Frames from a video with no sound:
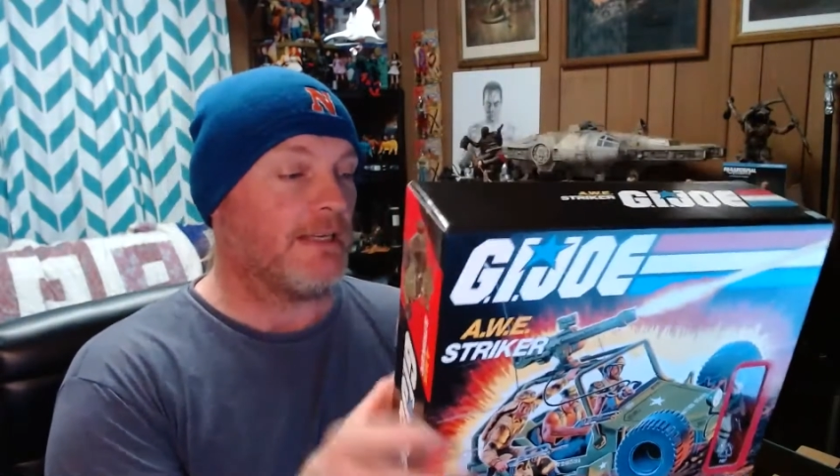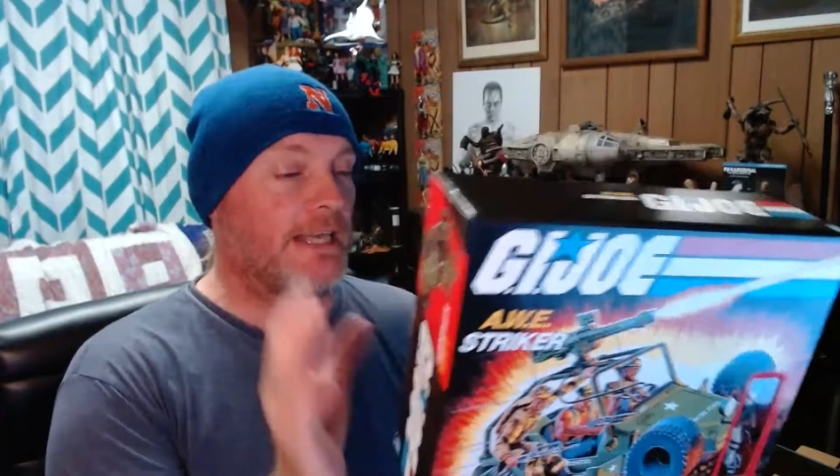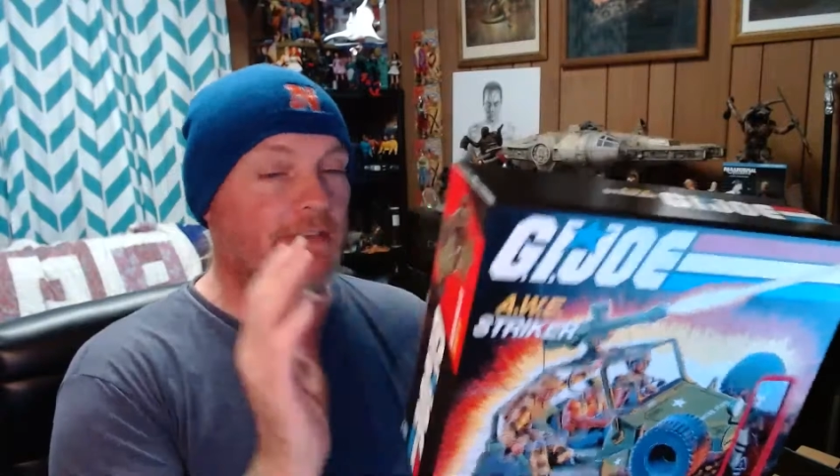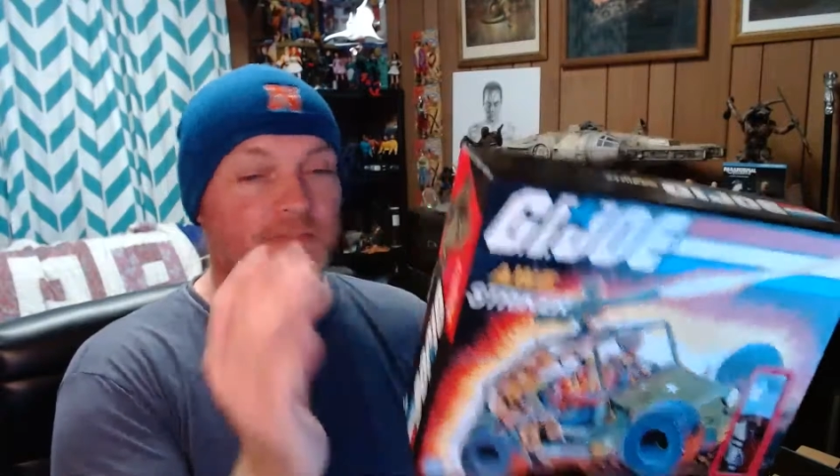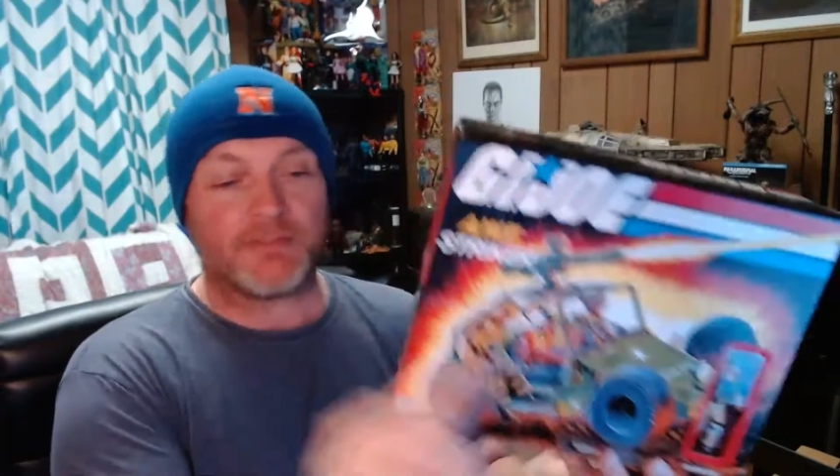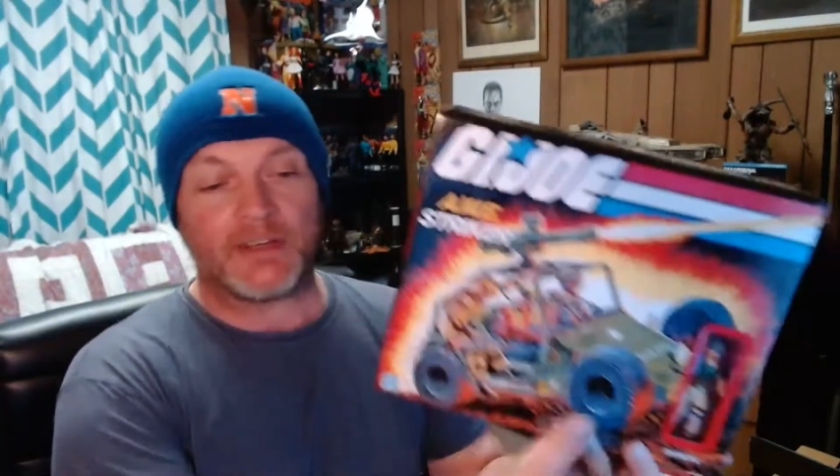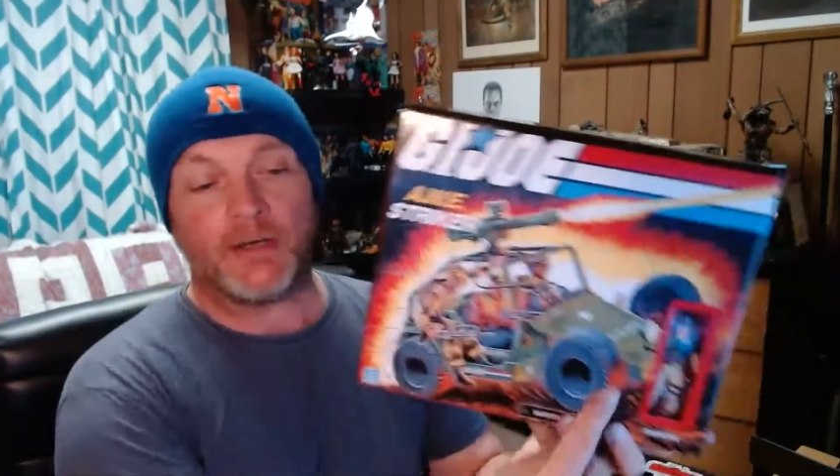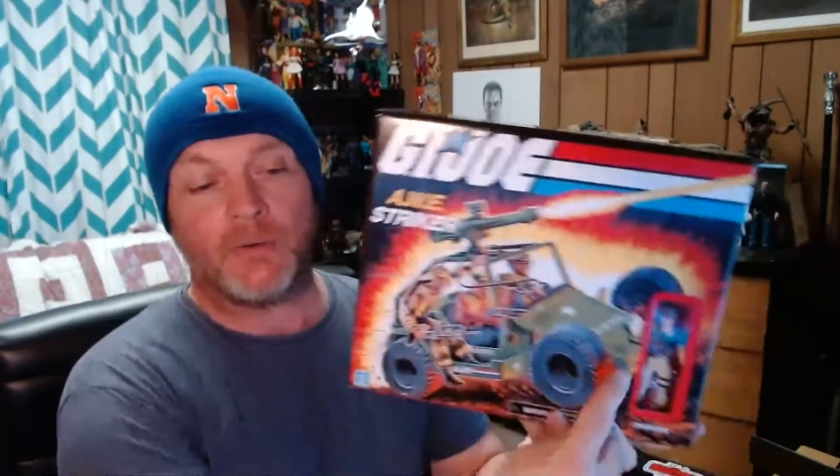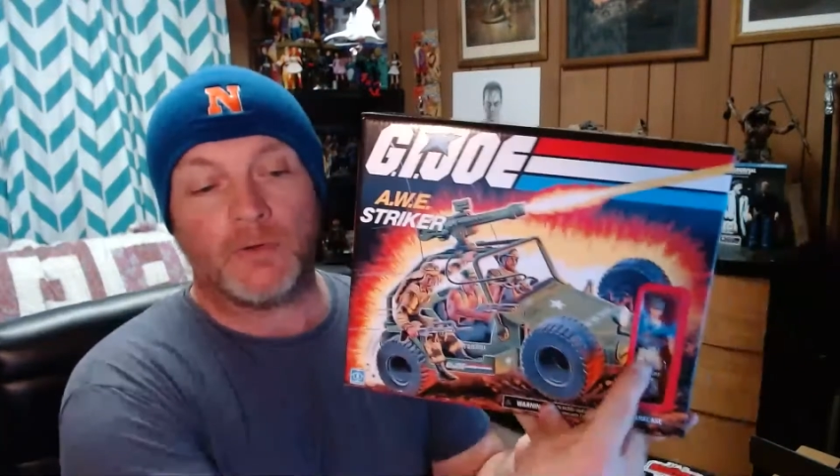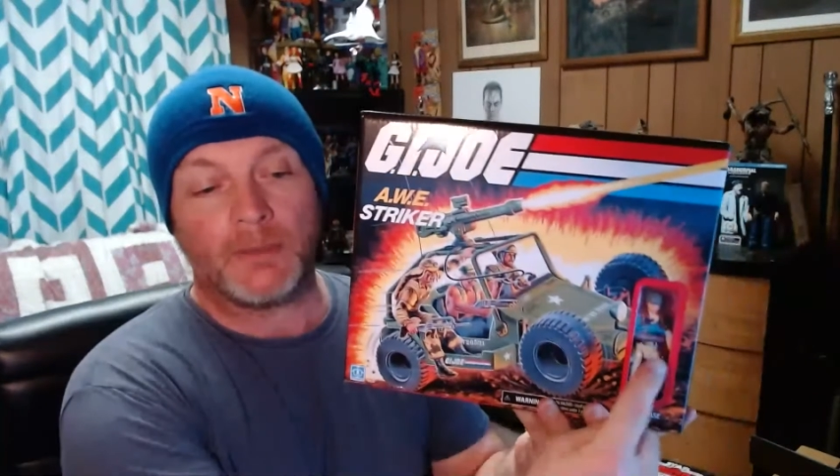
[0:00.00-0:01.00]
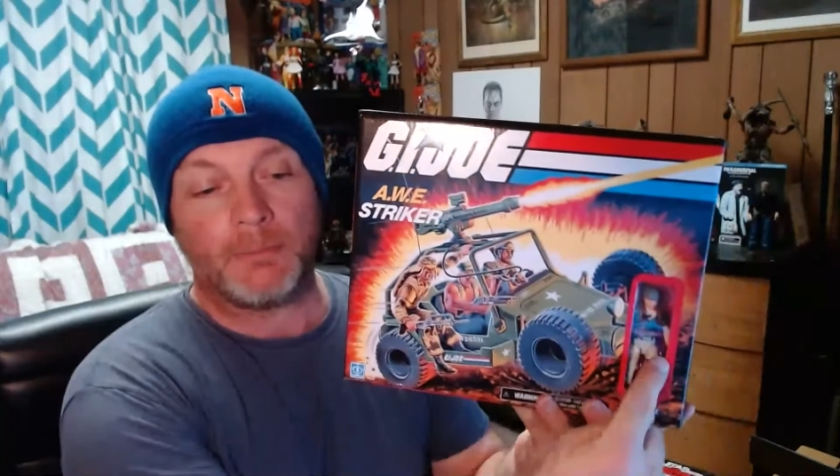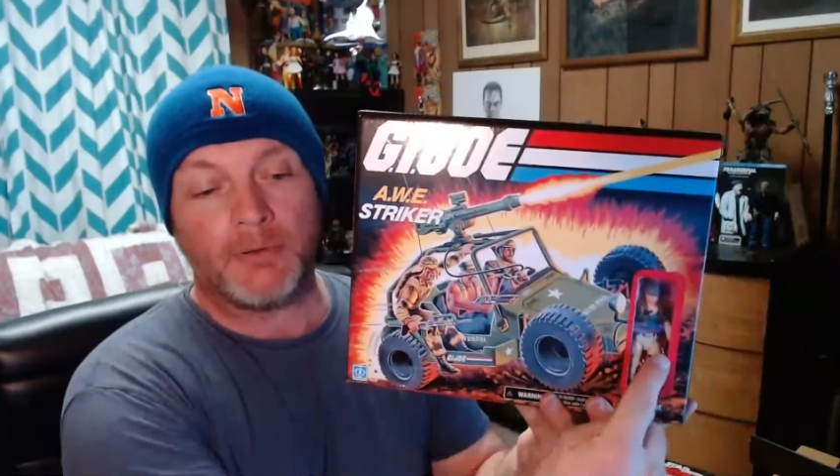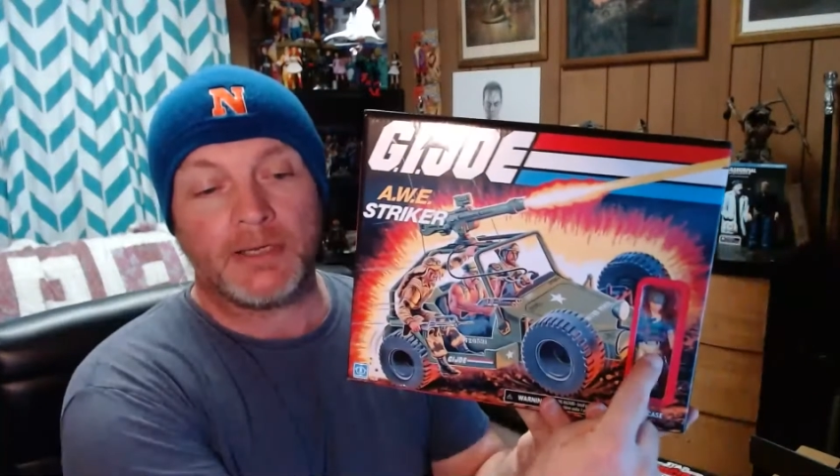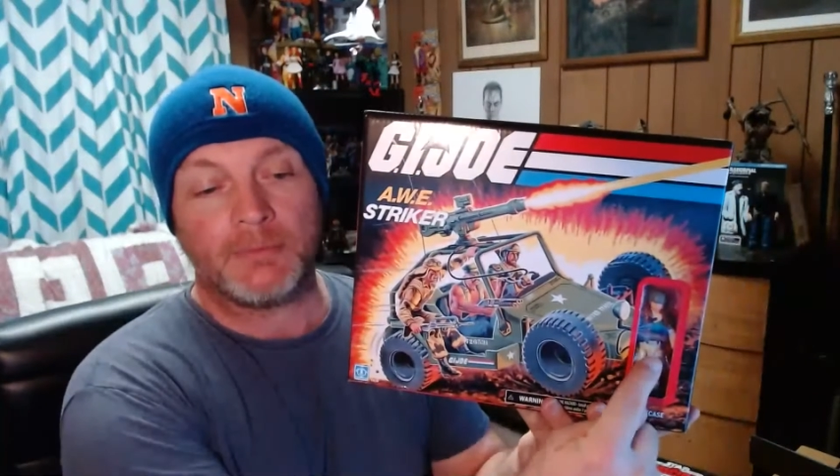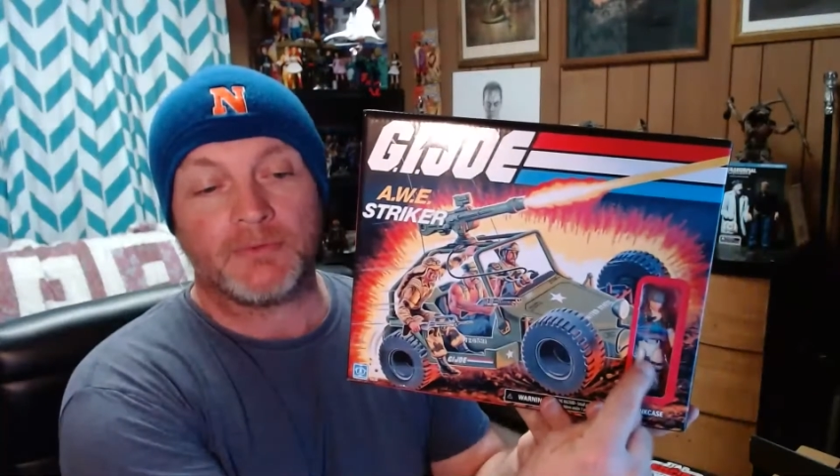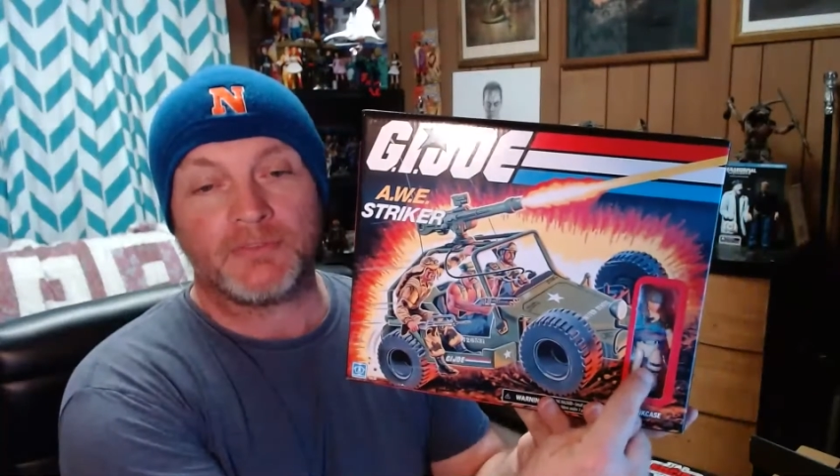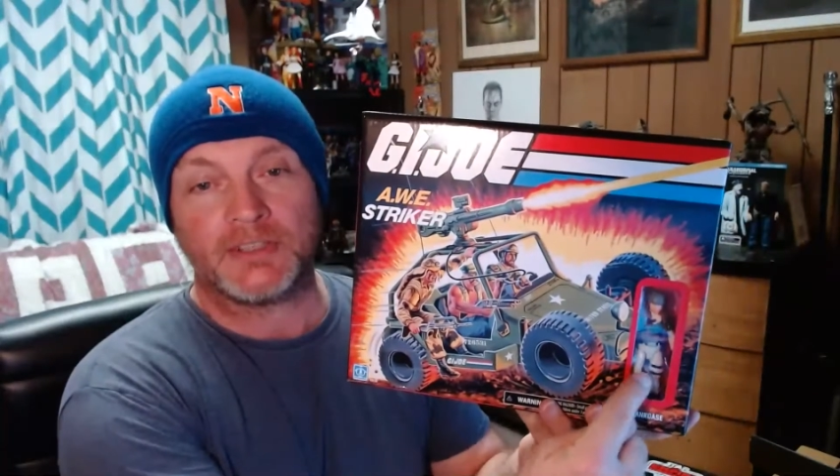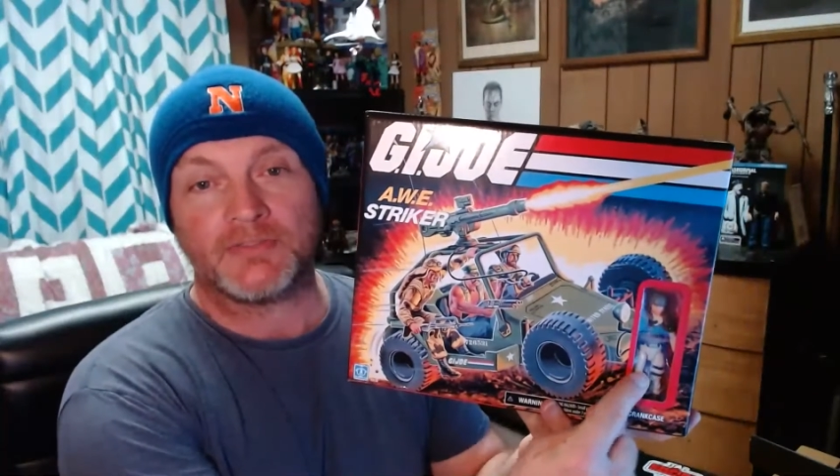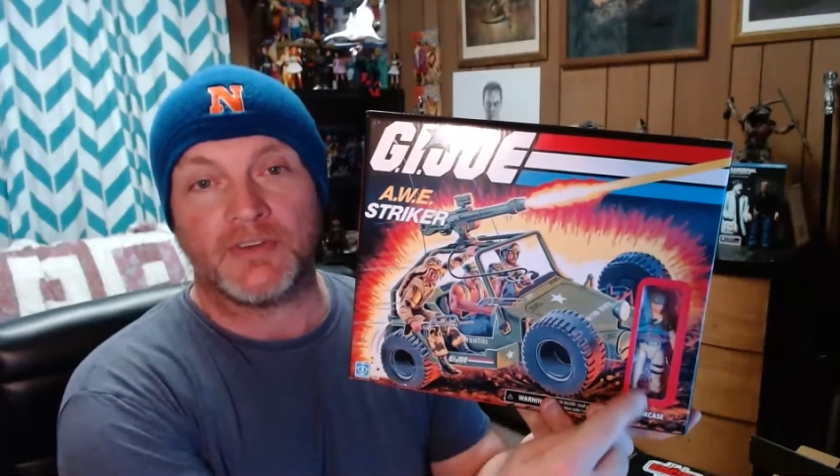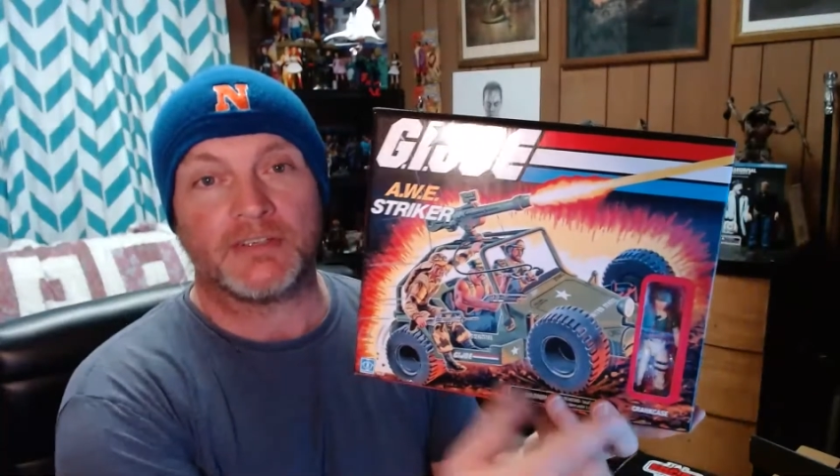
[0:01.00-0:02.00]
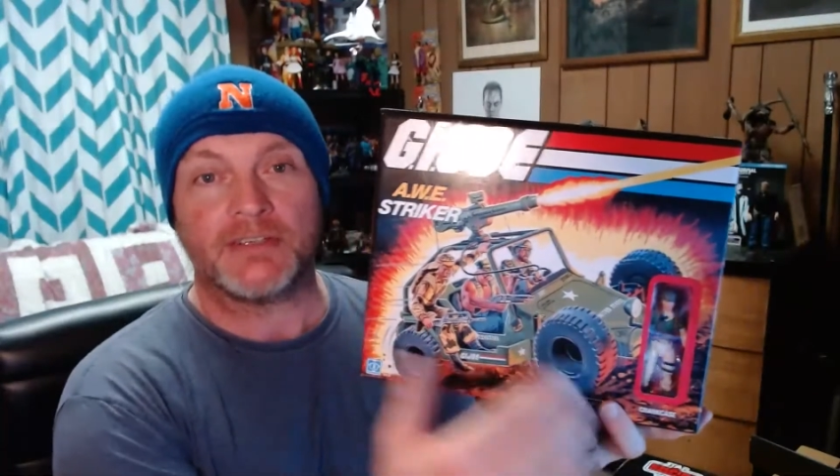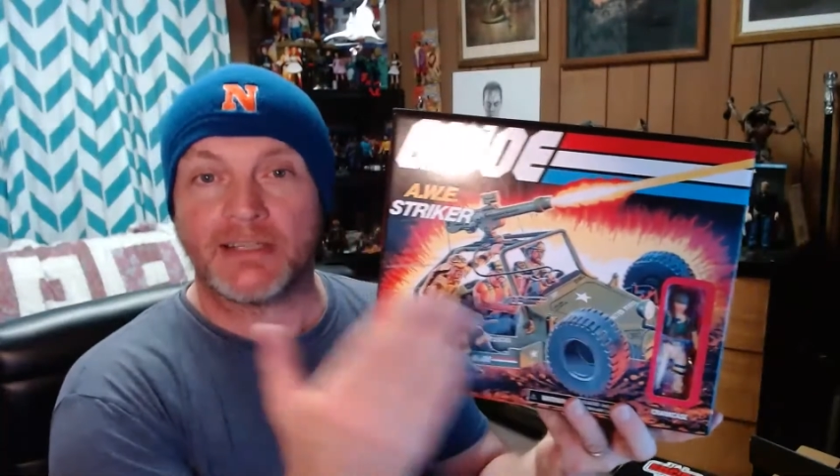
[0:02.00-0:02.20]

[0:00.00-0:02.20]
Even if I don't want to put him with this figure,